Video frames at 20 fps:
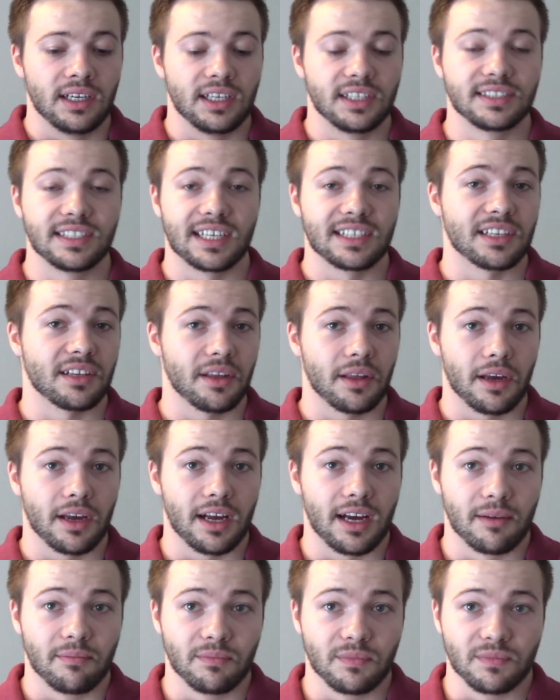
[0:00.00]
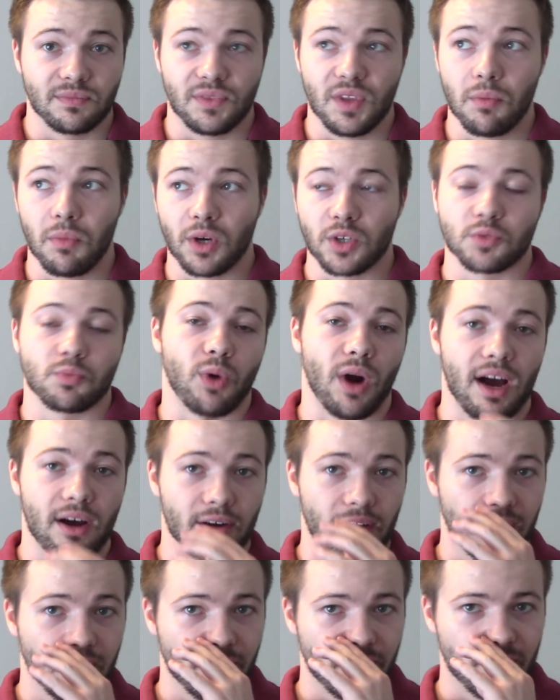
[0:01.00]
something I'm the most
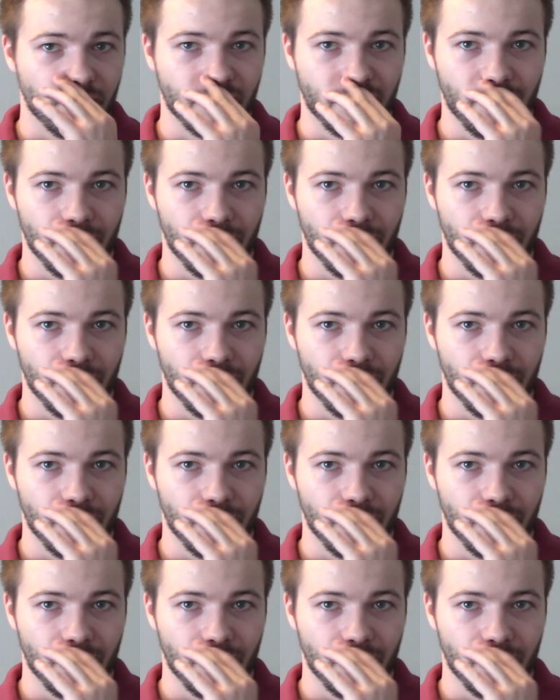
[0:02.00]
proud of.